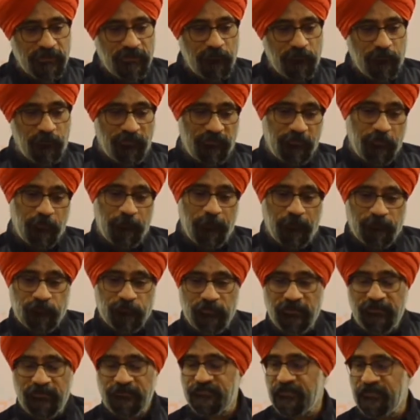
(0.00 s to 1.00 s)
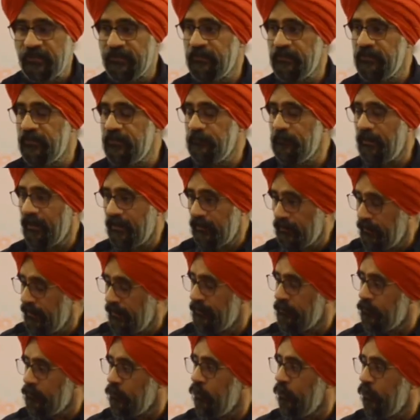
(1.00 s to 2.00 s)
When we were about to leave, suddenly my
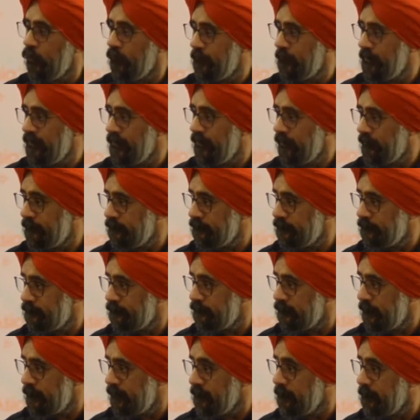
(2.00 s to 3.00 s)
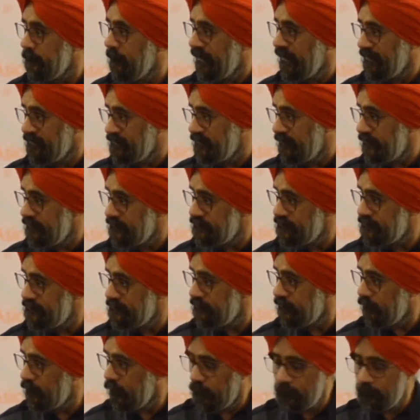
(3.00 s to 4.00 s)
client called me up. Maxis
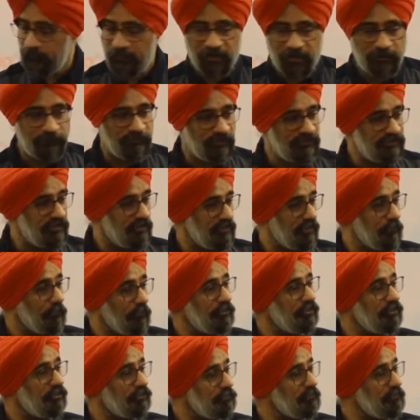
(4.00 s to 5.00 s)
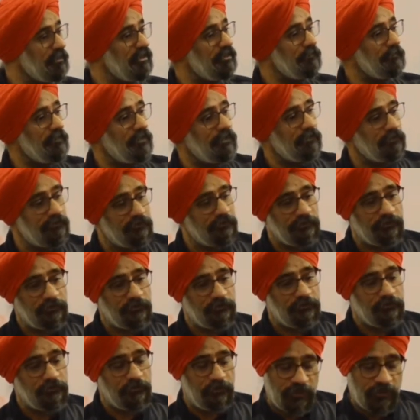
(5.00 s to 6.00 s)
called me up. They said they wanted to meet me.
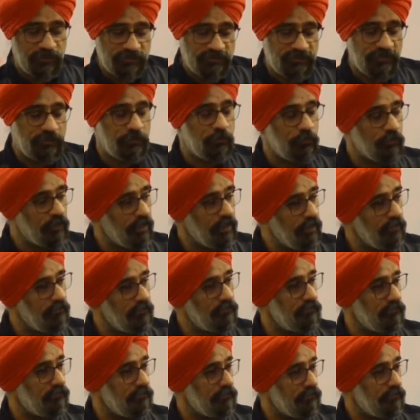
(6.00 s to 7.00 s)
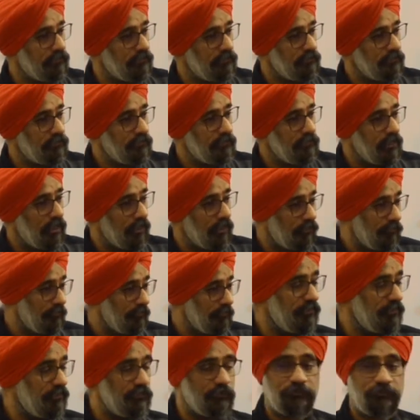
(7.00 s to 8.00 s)
I said, okay, I'll
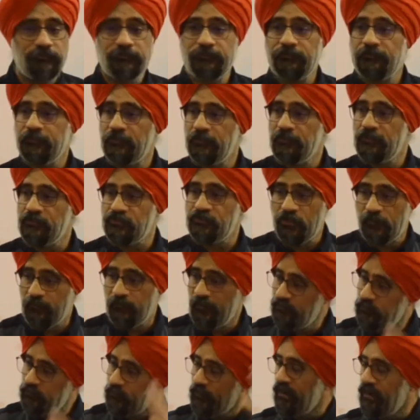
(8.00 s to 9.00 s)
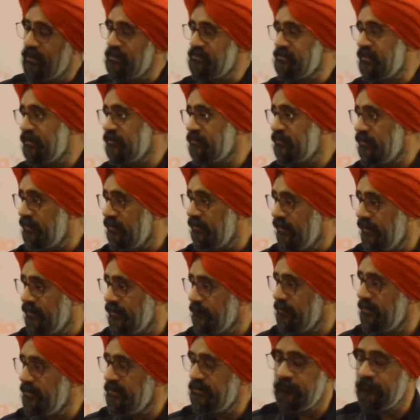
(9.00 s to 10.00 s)
you. So I went to KL Central, had a
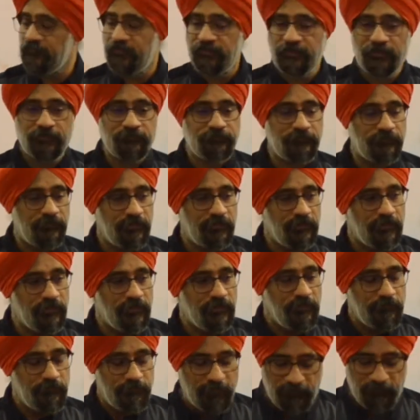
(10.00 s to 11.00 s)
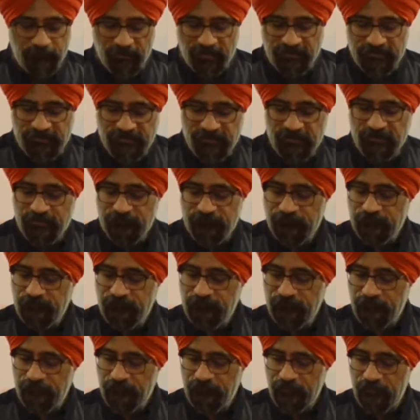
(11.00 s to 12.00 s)
meeting with them. But my team
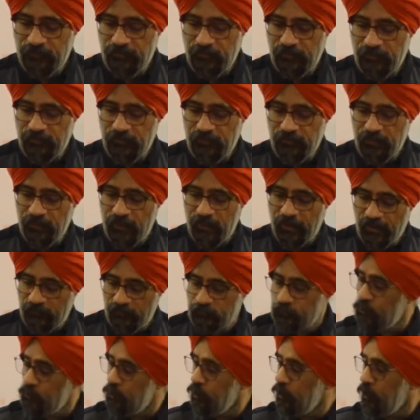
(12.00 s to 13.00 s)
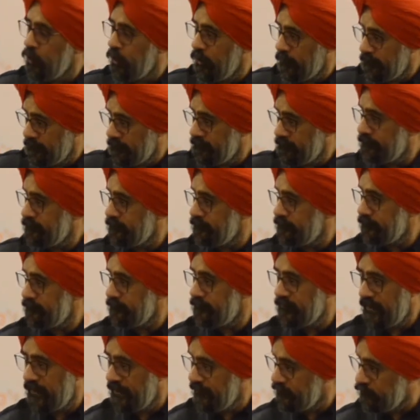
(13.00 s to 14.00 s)
had to go on.
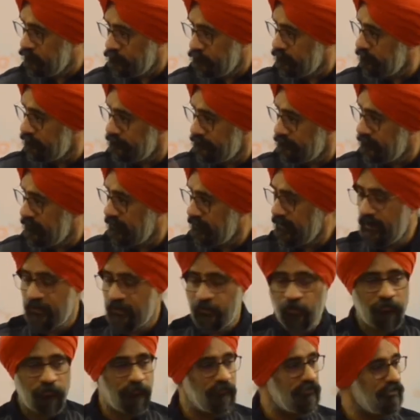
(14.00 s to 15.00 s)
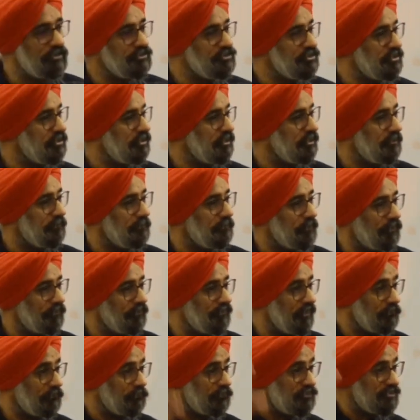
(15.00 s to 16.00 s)
They had to carry on with the journey because
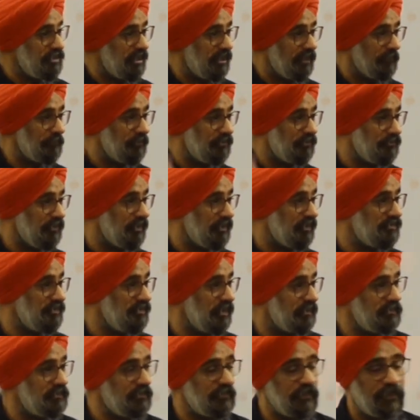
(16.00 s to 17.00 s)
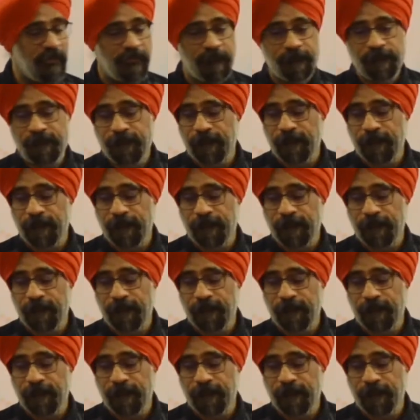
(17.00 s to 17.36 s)
they had to set up the training center there.